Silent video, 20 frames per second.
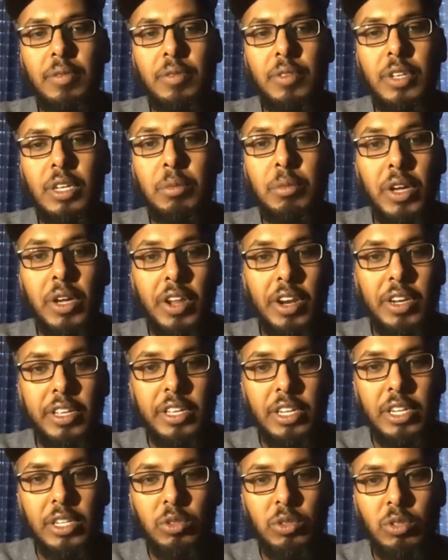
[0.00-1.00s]
immigrated
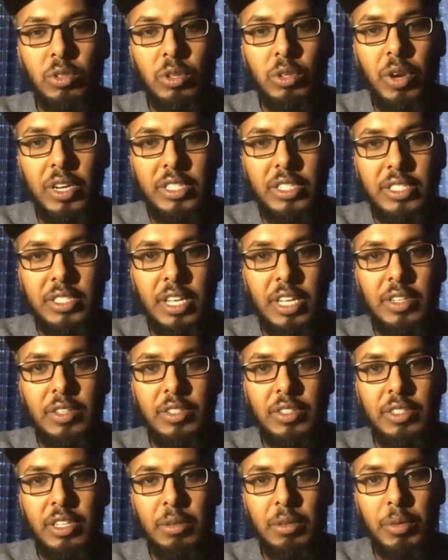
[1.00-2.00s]
here to the United
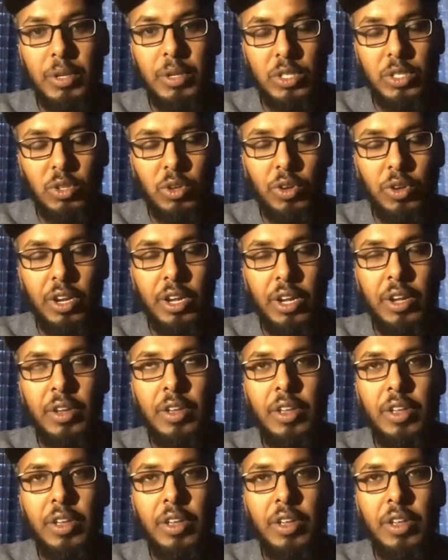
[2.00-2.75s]
States in Minnesota.